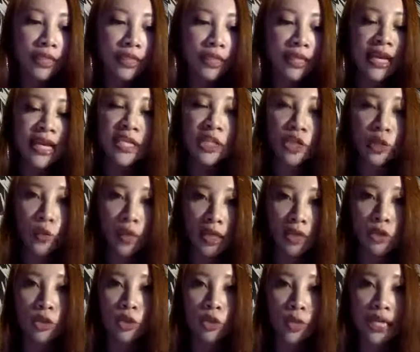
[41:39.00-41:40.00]
yes, you want
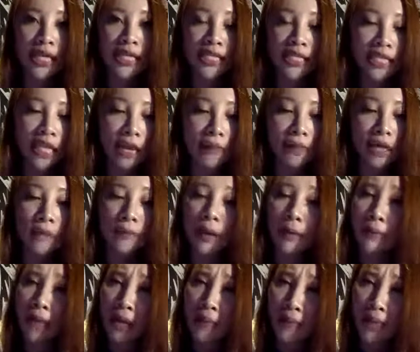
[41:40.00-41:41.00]
to do it in summer,
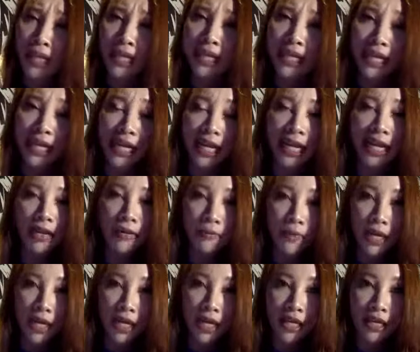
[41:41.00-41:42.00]
but maybe delay a
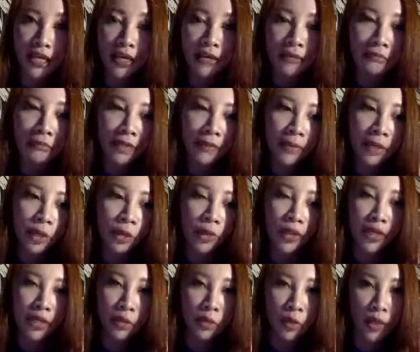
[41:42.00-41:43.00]
bit. Maybe do
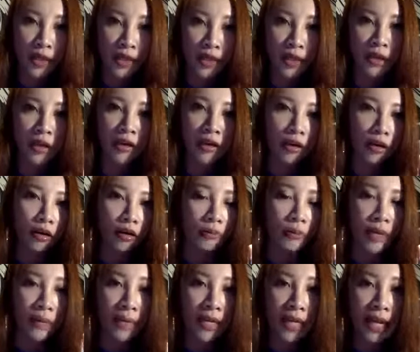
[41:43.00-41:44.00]
it in winter, or
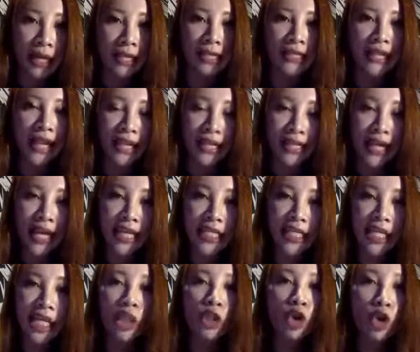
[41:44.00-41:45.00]
maybe like like
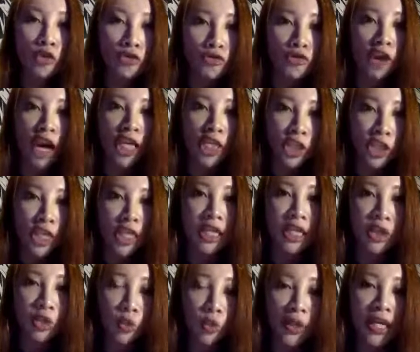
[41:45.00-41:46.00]
next year. Don't rush
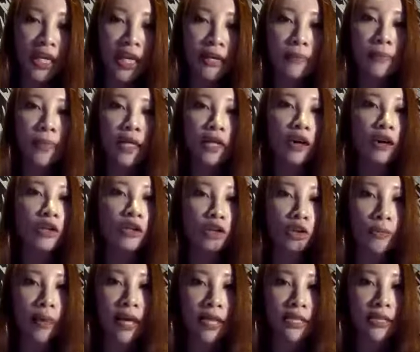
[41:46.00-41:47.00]
into it because
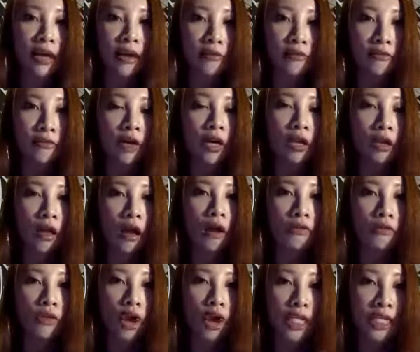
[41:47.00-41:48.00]
you might suffer a lot
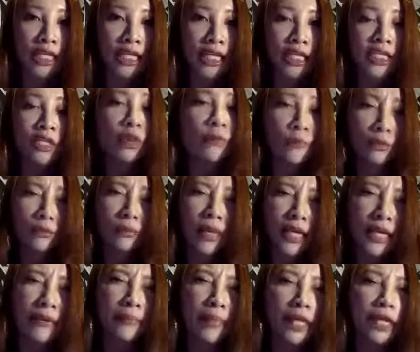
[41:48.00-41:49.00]
of losses. So
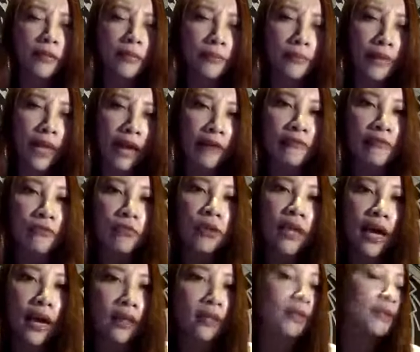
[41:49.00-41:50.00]
be, be careful lah.